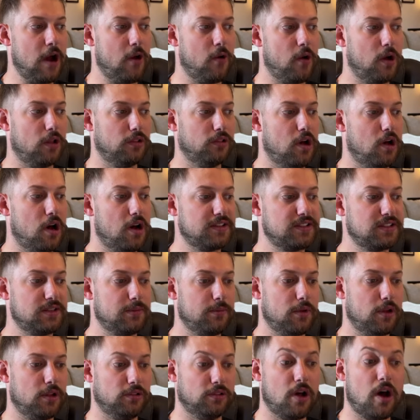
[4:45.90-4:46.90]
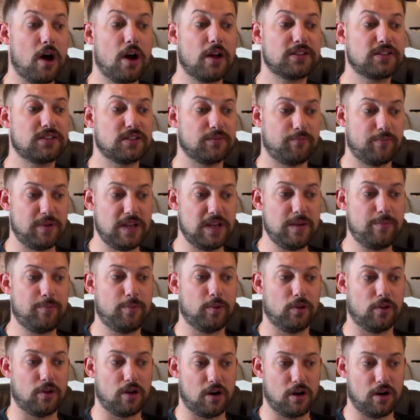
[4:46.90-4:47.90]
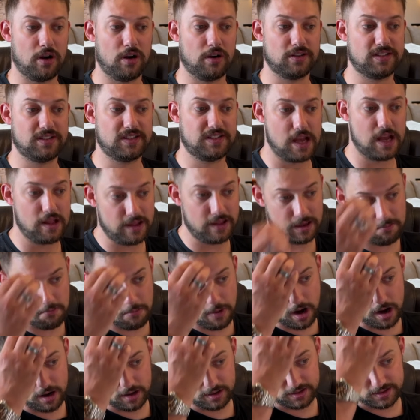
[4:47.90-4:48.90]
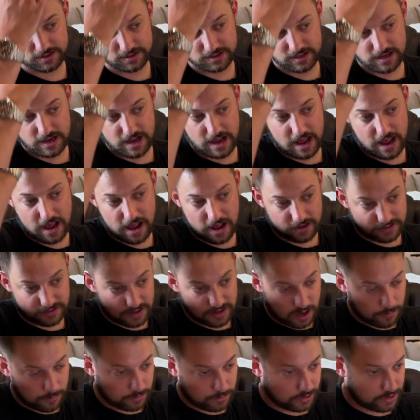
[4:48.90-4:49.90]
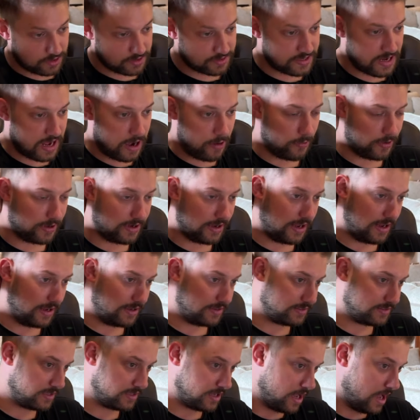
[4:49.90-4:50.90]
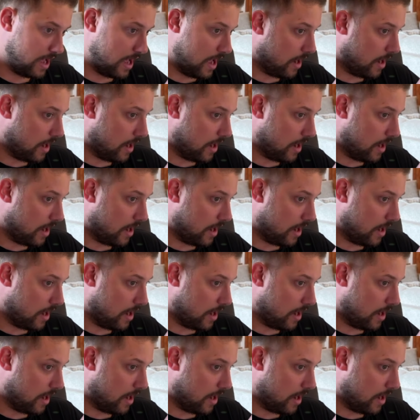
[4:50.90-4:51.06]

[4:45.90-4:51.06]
Now, lots of people are selling mugs and tumblers nowadays.